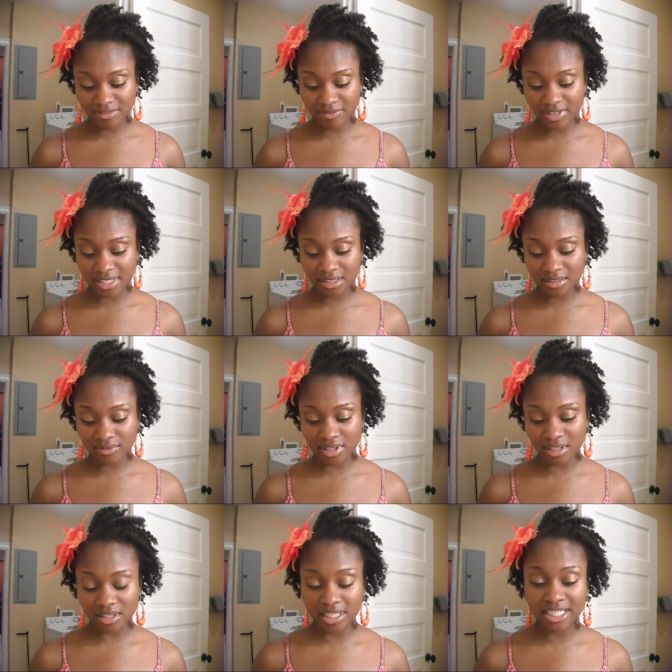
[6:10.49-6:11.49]
effects of
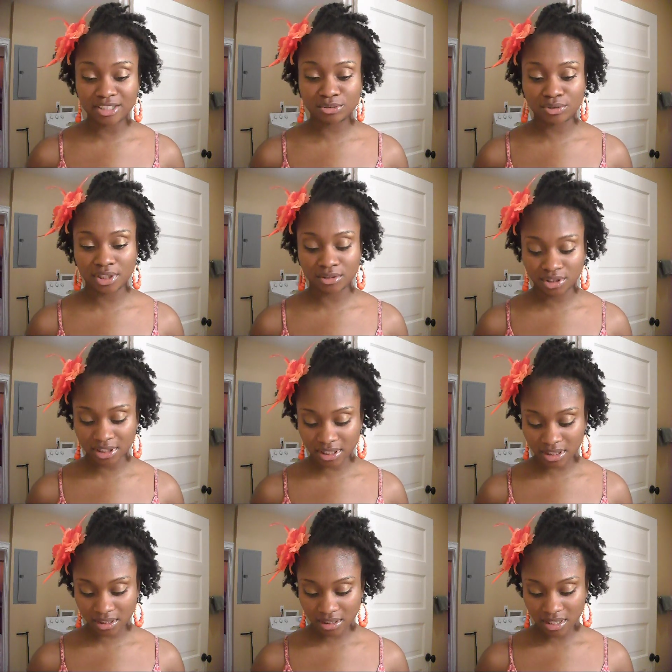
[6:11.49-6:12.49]
uh,
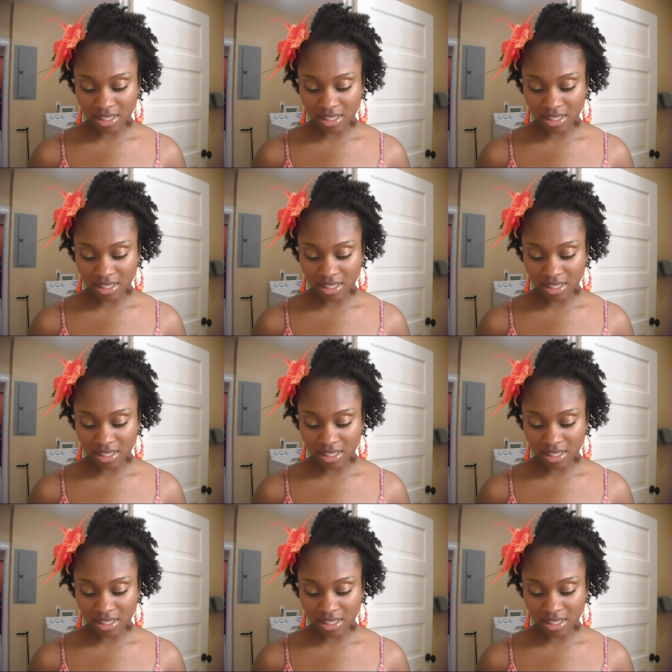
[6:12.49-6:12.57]
androgenic,